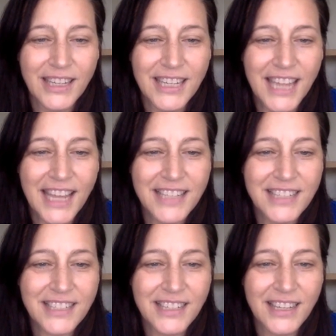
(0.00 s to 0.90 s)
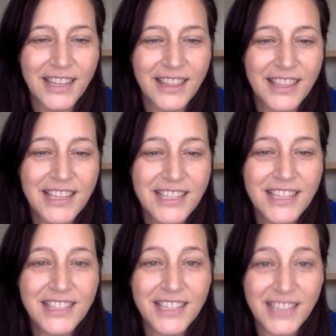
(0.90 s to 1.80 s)
Yes, this
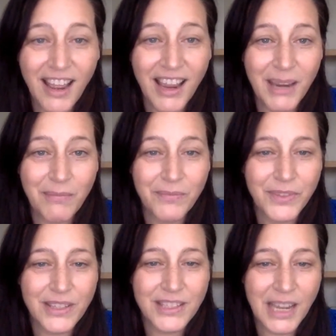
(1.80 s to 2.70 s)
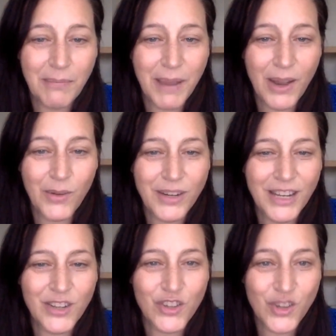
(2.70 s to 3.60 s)
is the time to step out
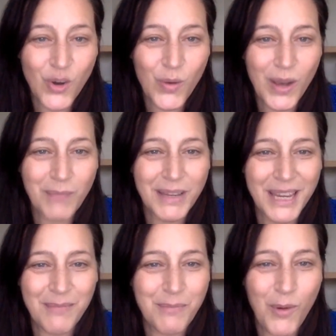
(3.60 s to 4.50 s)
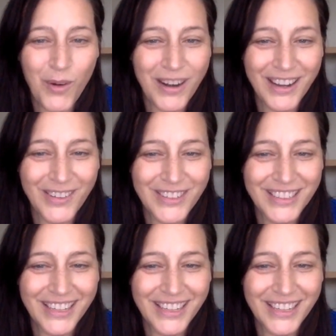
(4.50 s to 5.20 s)
and show up and pour out.